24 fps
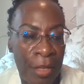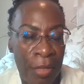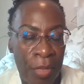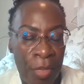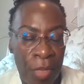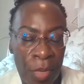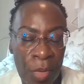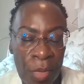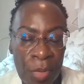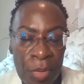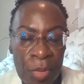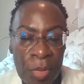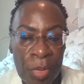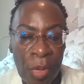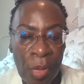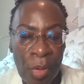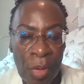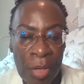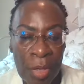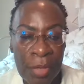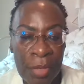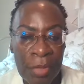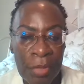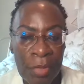Those
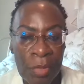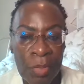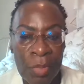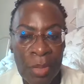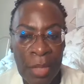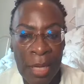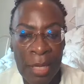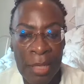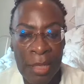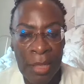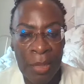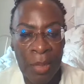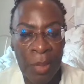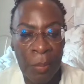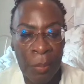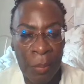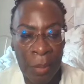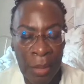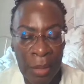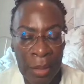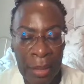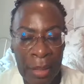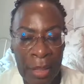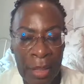organisms enter your
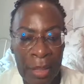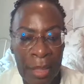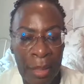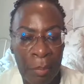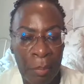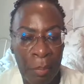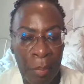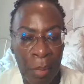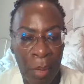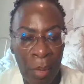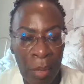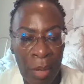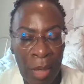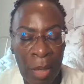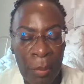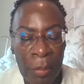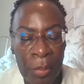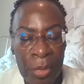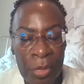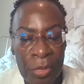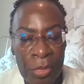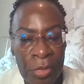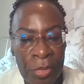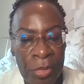body and they block
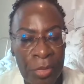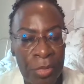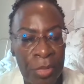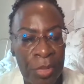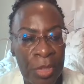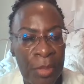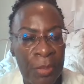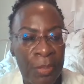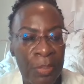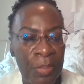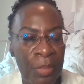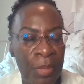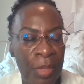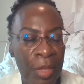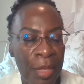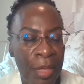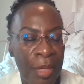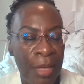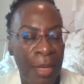up your system,